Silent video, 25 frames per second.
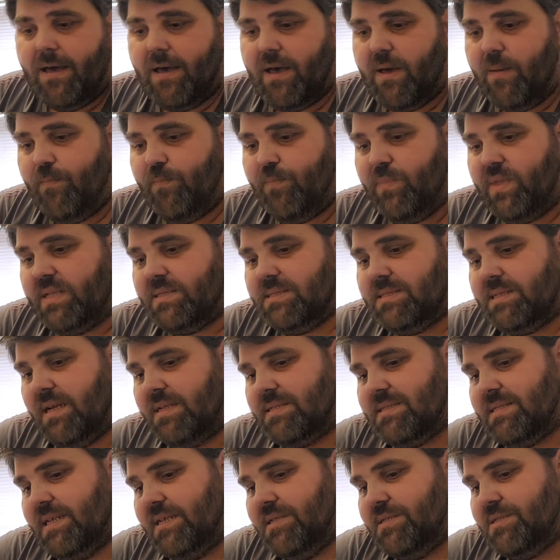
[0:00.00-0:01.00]
and
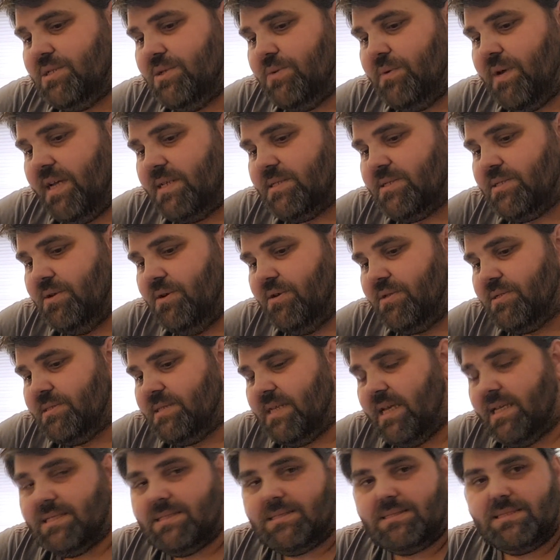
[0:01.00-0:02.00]
Titanic II has not
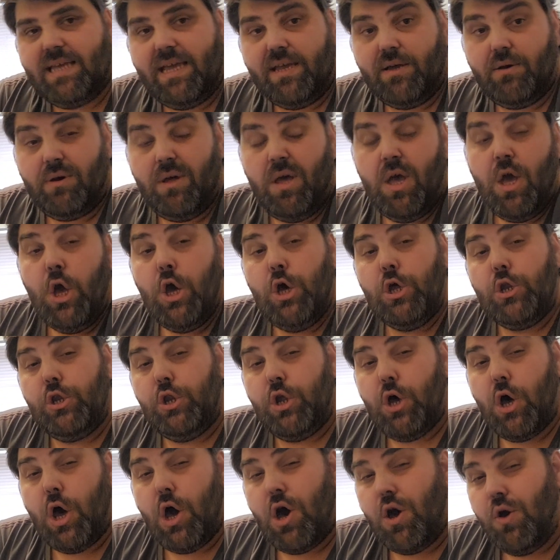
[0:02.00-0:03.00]
set sail.
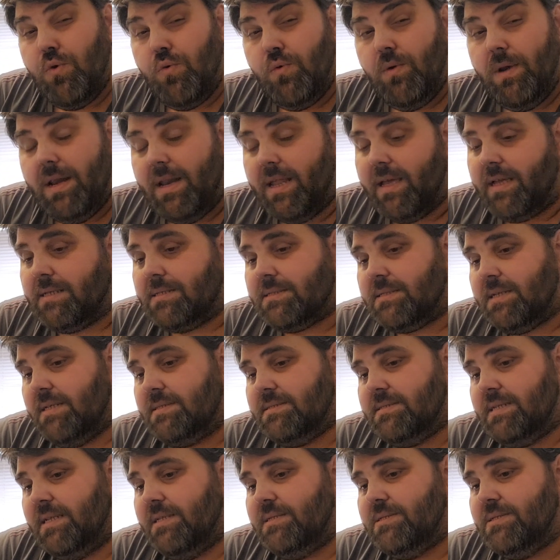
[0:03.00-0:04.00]
Not only is
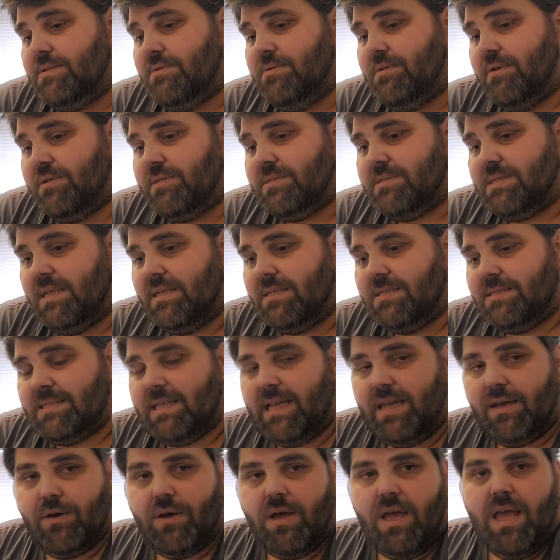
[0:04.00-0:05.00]
Titanic II not set
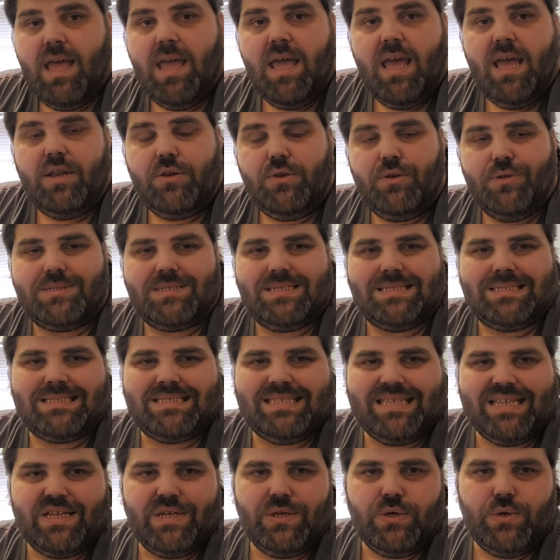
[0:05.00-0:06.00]
sail, not a
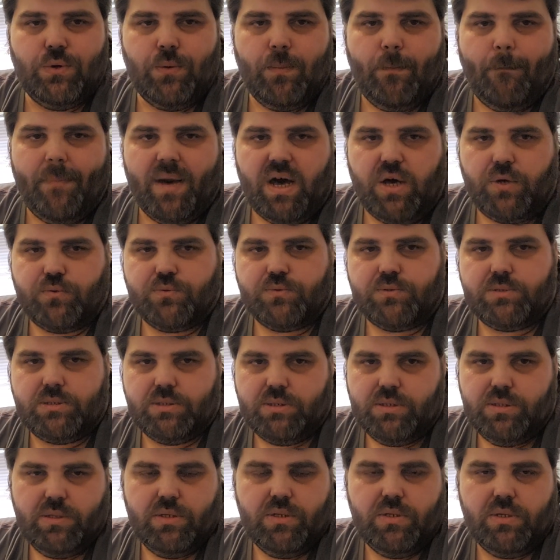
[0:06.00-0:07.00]
single
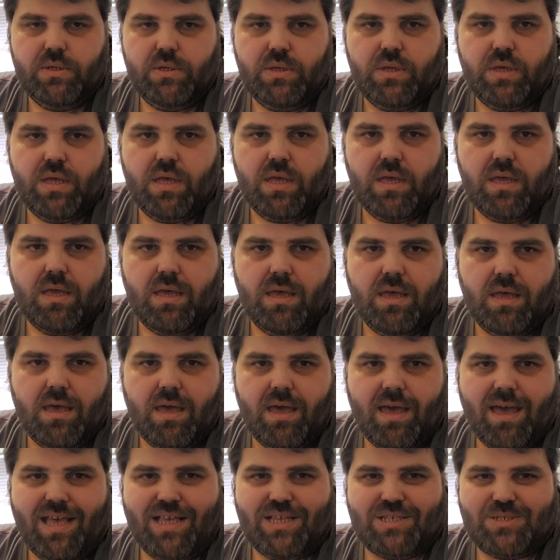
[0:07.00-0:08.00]
bolt
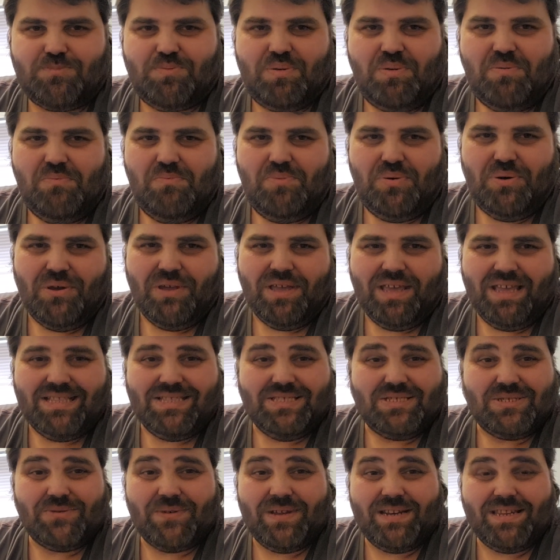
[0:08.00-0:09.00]
has been put
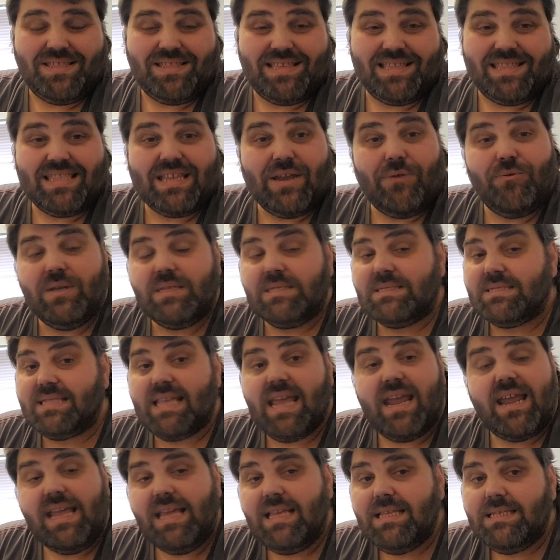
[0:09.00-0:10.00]
into anything. There
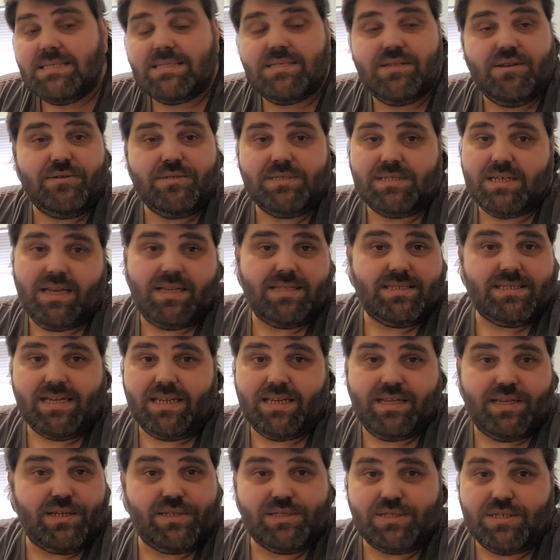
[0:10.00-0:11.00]
is no
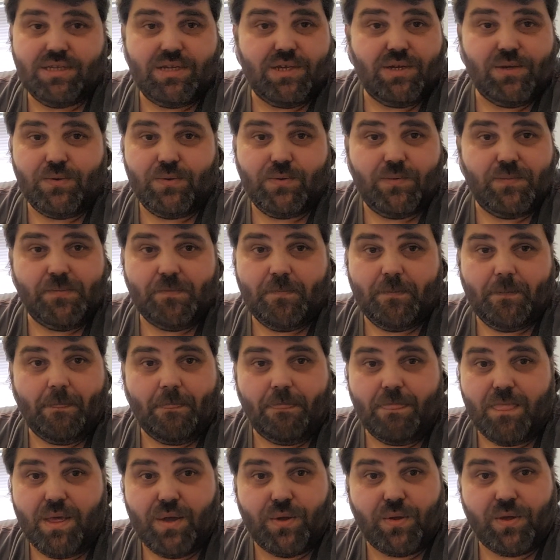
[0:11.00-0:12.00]
Titanic II.
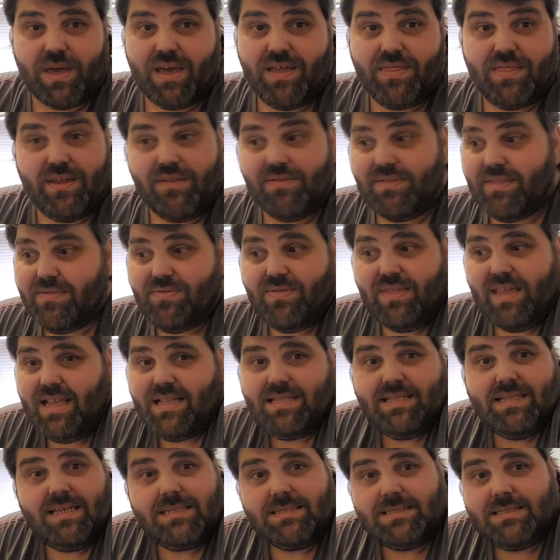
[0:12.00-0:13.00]
Okay, that
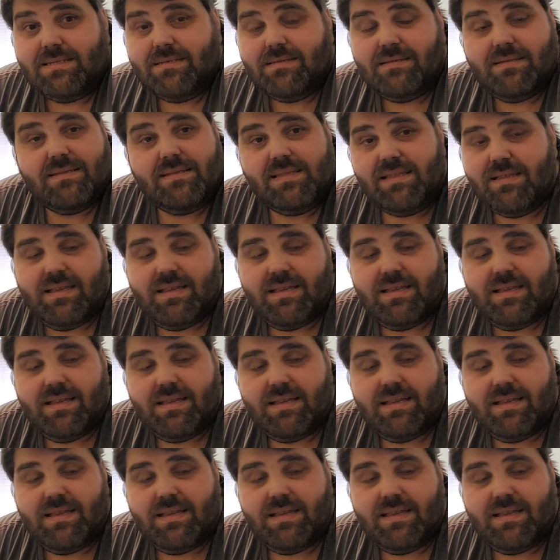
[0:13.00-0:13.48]
it doesn't